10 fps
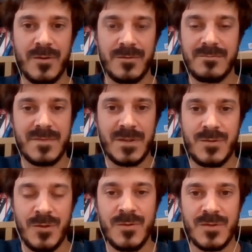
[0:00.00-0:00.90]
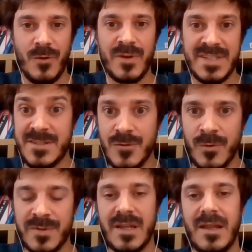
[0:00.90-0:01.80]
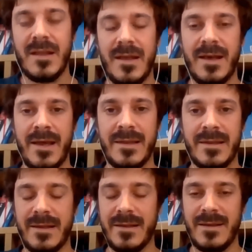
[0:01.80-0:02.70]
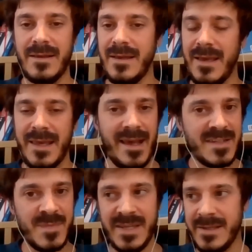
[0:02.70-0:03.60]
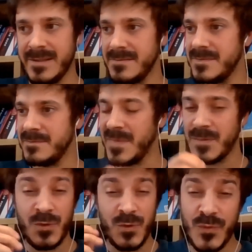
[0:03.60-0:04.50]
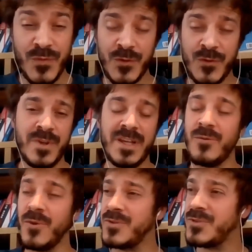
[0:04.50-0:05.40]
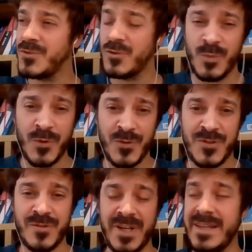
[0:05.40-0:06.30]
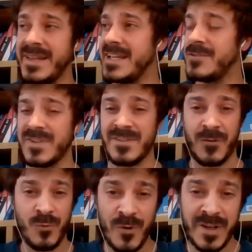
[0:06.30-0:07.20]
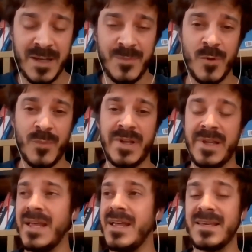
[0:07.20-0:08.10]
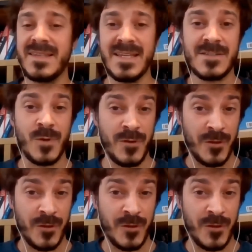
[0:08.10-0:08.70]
use all these tools. And it has been, the 2 first weeks were super frustrating. It was not working properly. Kids were not